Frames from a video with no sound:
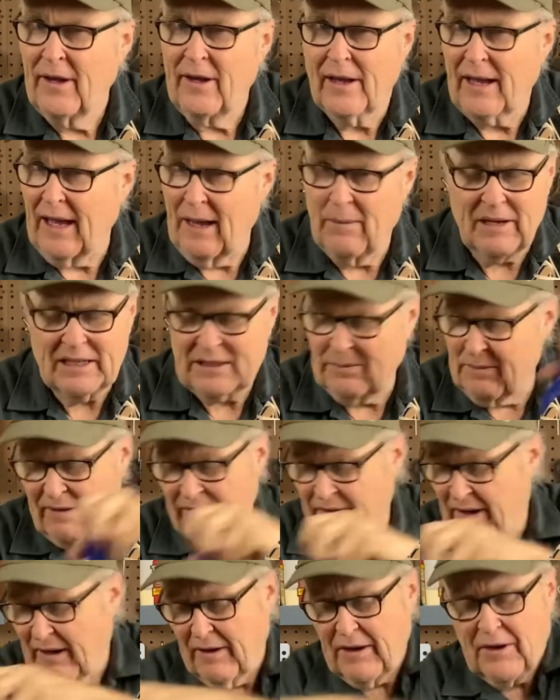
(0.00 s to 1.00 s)
that makes me
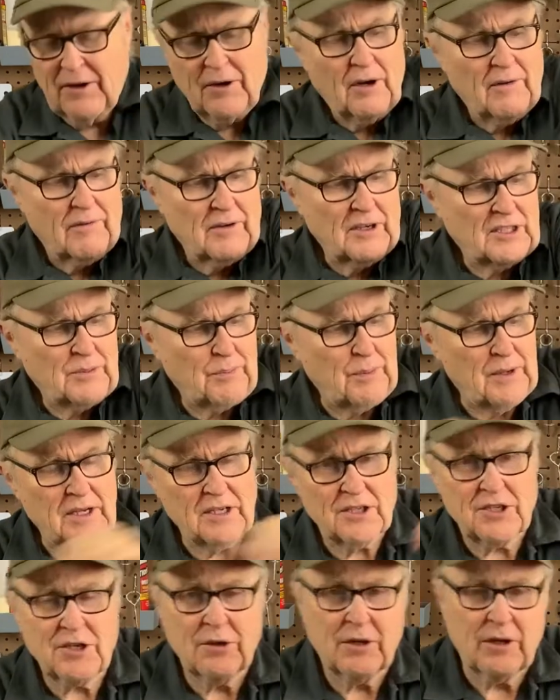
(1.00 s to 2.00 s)
very nervous
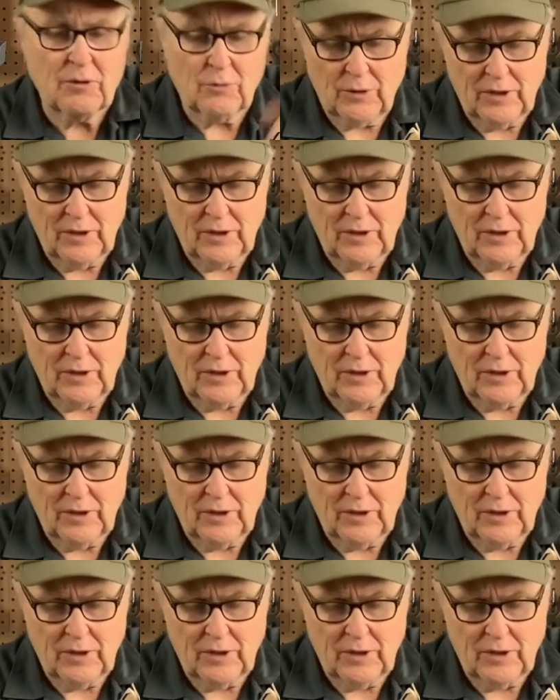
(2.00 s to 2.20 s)
because you can